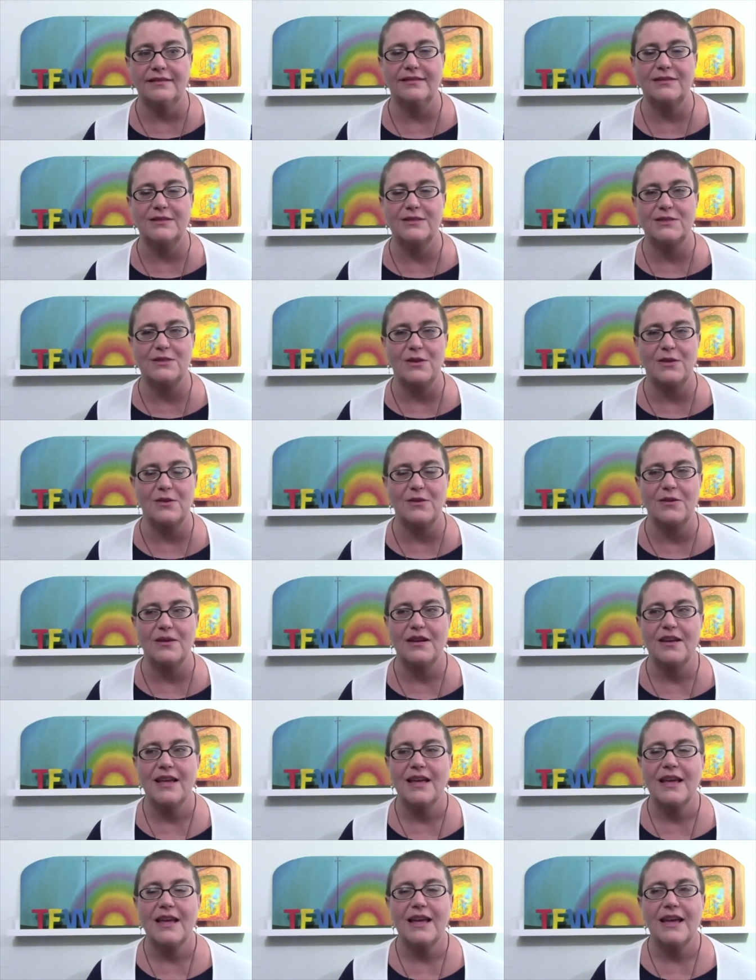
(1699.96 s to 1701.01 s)
So
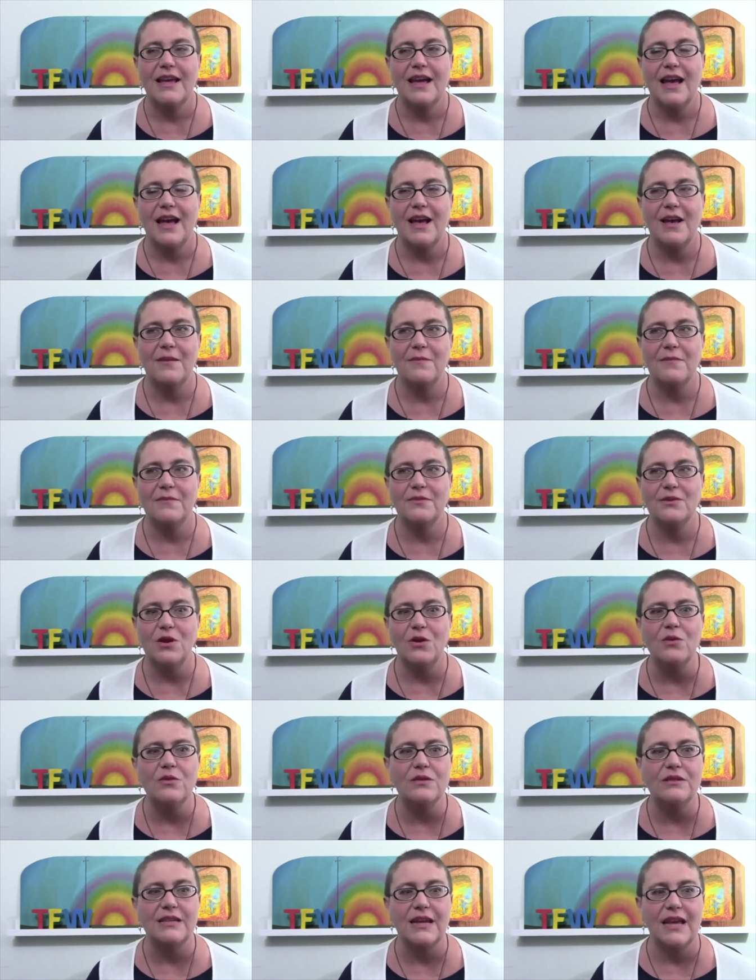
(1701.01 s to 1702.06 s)
um,
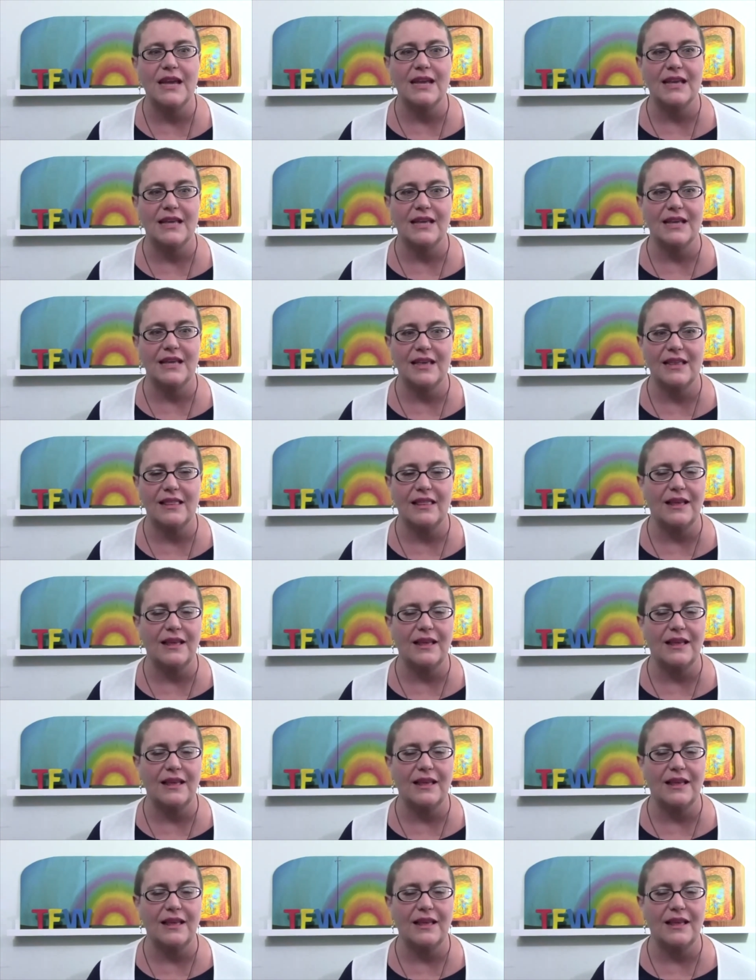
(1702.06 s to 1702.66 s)
don't take